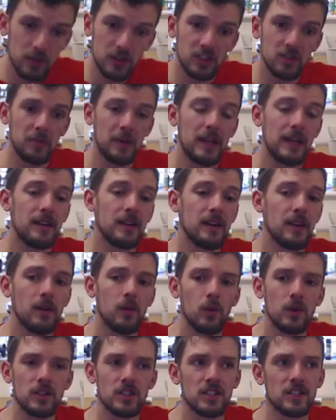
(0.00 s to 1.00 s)
Speeder,
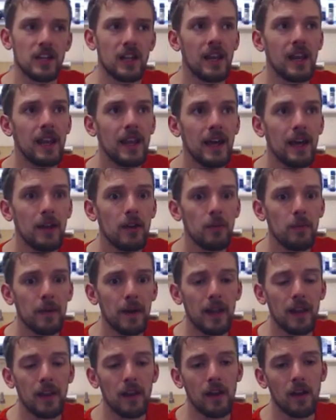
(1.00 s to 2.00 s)
which is a little
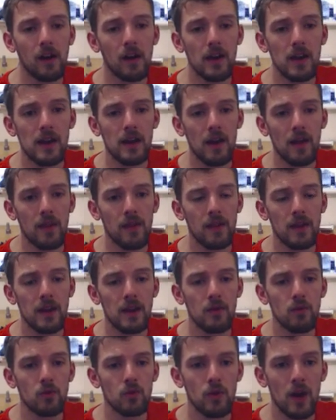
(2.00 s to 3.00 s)
bit like
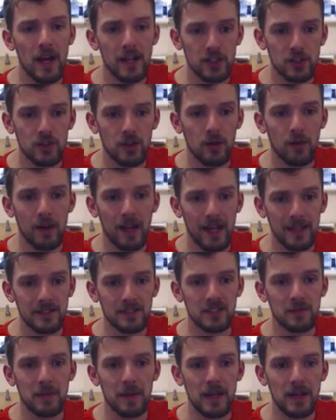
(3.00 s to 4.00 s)
the Retro Land
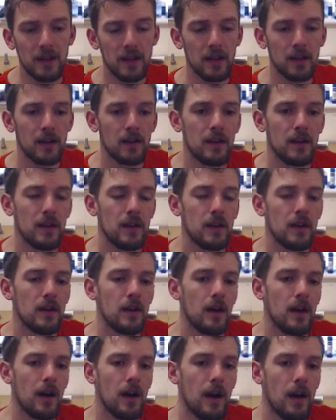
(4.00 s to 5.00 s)
Speeder,
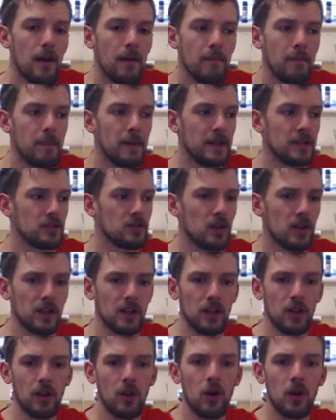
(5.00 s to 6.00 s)
but it's got like
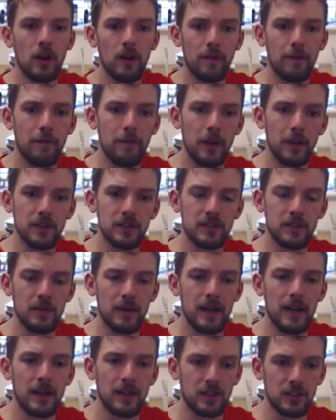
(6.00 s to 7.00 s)
a longer front to
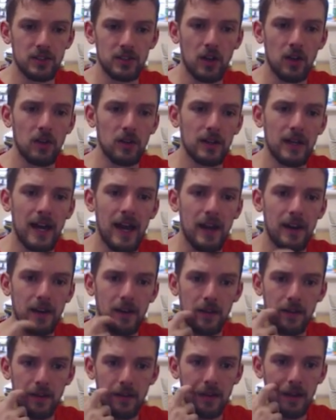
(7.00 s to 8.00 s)
it, an assault cannon
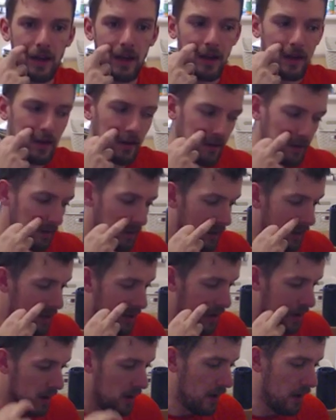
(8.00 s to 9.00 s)
and things.
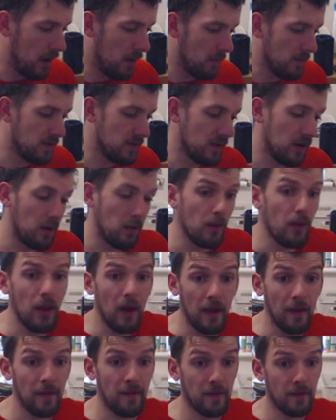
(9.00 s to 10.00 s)

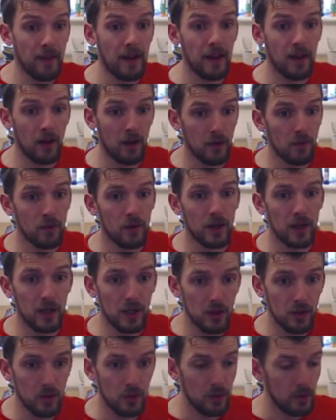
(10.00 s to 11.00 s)
And they look really
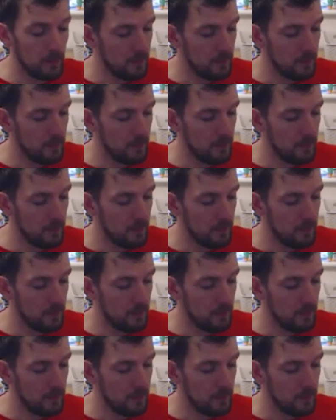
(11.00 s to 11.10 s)
cool.